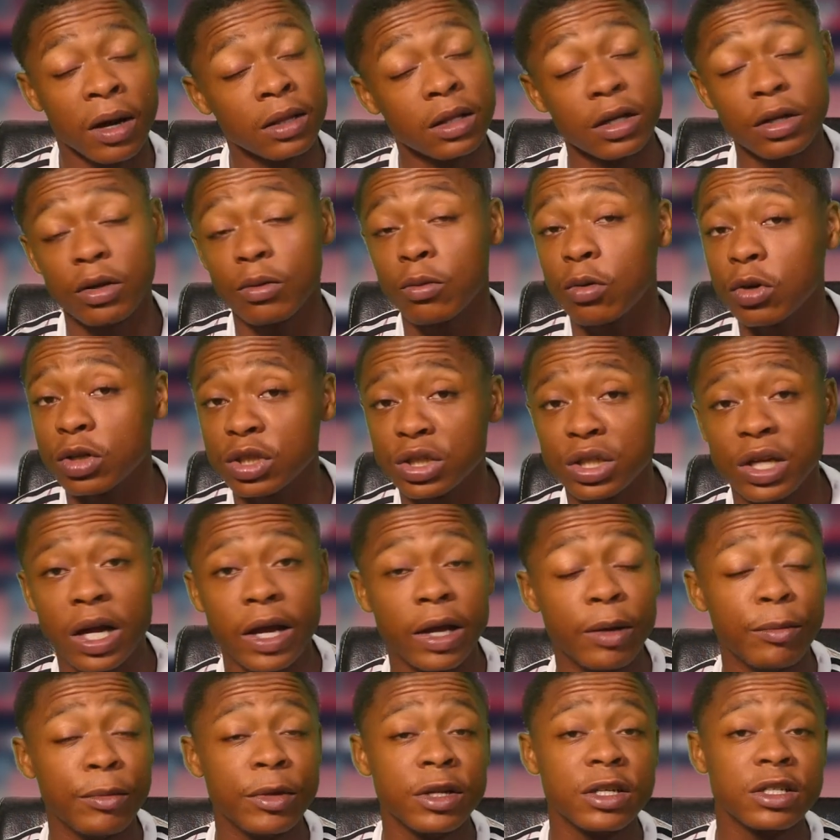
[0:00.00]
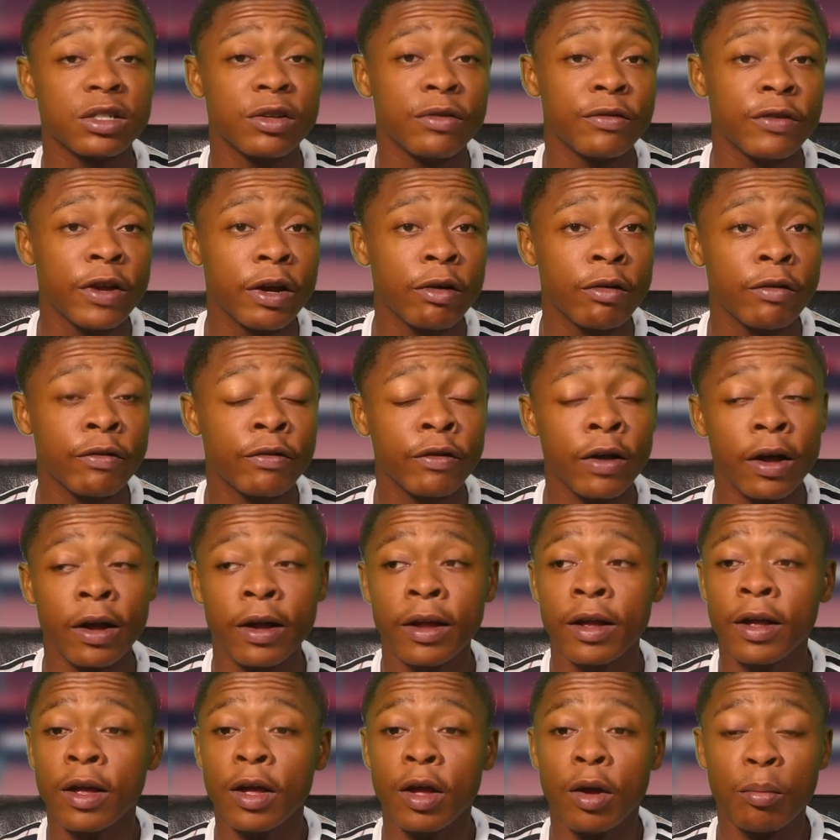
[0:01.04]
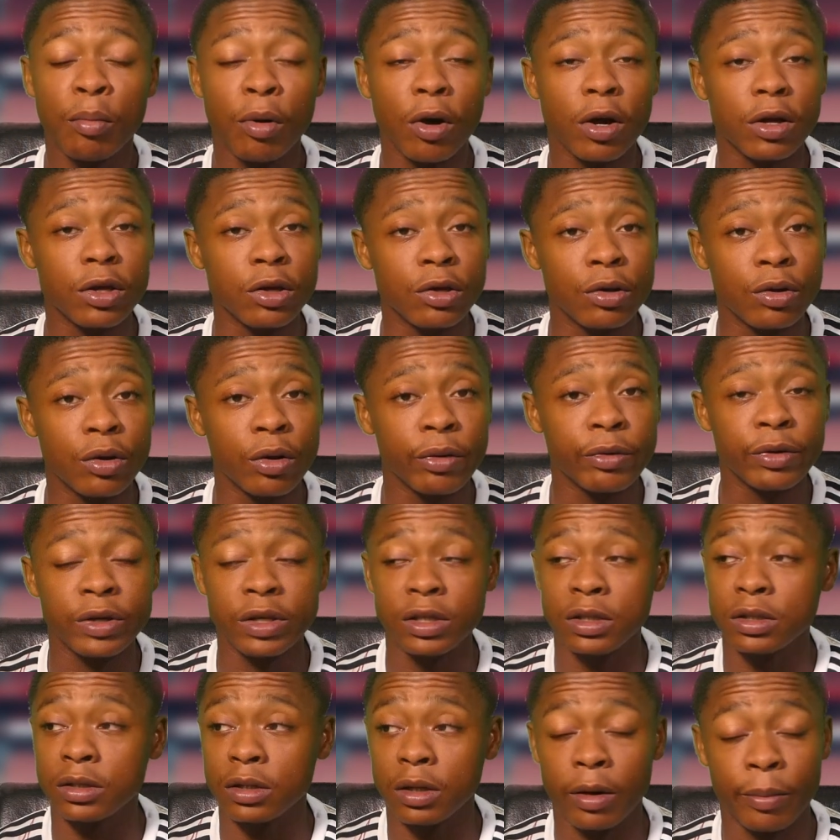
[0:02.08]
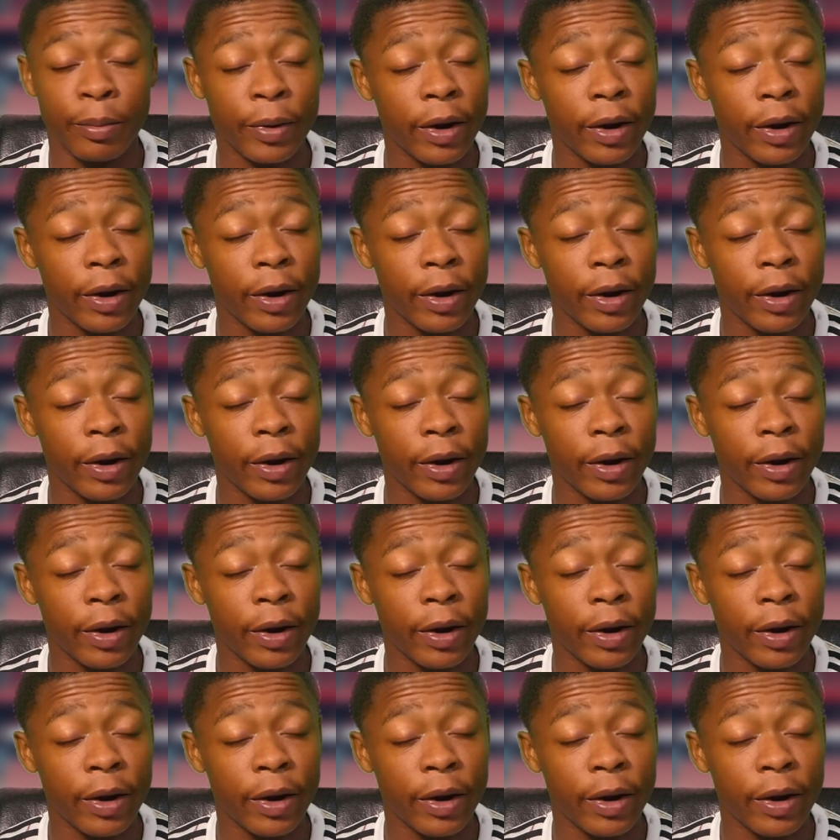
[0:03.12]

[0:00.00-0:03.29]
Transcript: I didn't watch 90 minutes to verify, but, you know, his